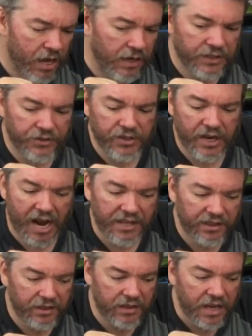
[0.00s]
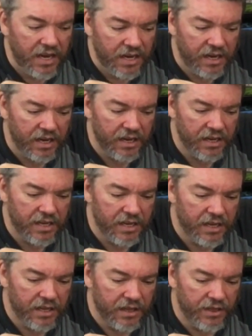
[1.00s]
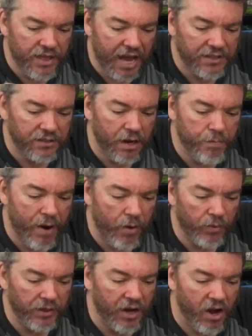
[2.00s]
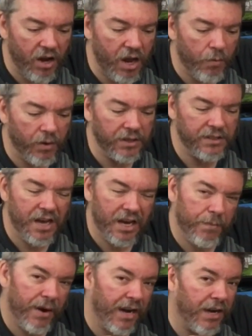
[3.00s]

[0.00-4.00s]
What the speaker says: Let's see, I think that's about really all I wanted to talk about.